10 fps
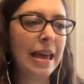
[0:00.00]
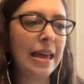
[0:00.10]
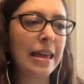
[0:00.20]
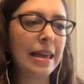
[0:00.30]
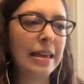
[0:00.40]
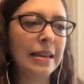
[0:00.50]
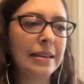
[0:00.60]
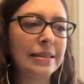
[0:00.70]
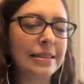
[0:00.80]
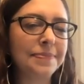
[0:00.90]

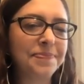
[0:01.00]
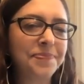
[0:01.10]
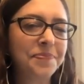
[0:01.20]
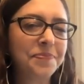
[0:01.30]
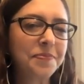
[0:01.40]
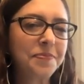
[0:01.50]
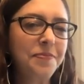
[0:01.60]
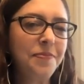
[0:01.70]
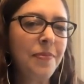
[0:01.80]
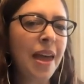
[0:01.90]
And
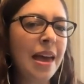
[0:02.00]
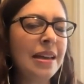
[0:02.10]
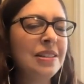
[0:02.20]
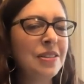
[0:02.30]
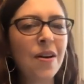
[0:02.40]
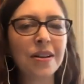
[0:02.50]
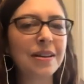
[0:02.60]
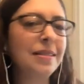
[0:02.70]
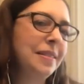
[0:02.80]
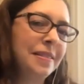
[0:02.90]
I can
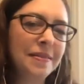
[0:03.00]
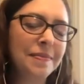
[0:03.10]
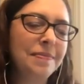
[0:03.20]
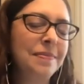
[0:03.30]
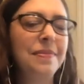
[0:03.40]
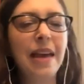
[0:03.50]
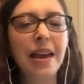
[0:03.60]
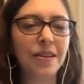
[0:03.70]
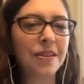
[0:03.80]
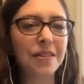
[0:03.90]
talk
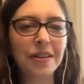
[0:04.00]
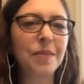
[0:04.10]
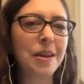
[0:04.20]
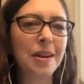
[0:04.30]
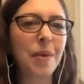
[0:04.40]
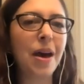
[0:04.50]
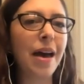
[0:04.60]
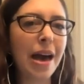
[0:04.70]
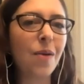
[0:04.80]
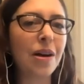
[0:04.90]
later a little bit about
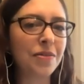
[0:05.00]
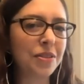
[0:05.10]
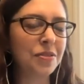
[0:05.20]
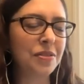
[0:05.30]
how I've used